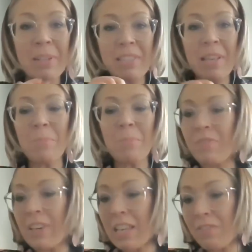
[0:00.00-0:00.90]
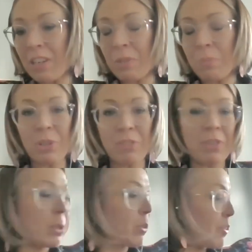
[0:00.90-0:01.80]
something very, very briefly
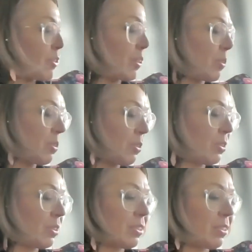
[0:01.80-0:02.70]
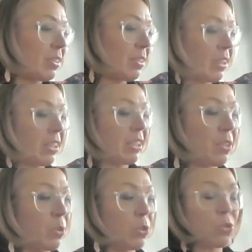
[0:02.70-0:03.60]
because I know I
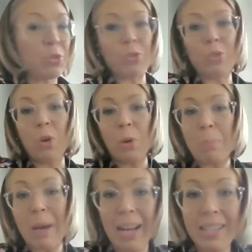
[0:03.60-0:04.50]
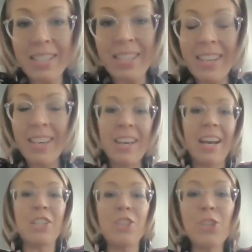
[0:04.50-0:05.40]
want to go too long, but
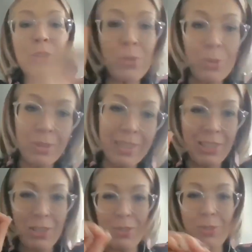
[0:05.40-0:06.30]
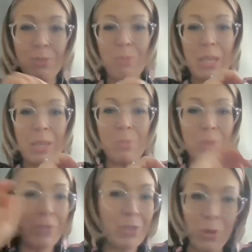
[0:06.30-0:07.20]
I knew we would
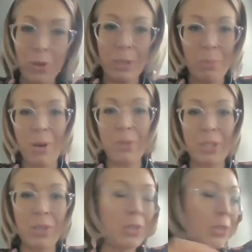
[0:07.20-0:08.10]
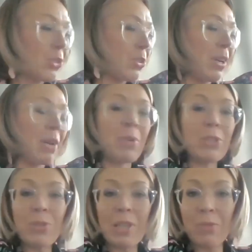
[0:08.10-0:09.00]
have talked about the colors. So I
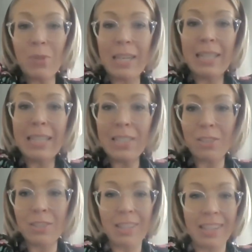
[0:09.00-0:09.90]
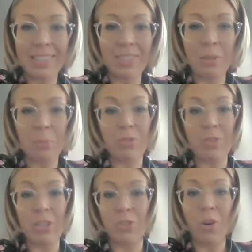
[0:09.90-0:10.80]
want to give you a little
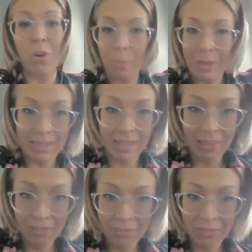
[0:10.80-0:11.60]
demonstration on myself.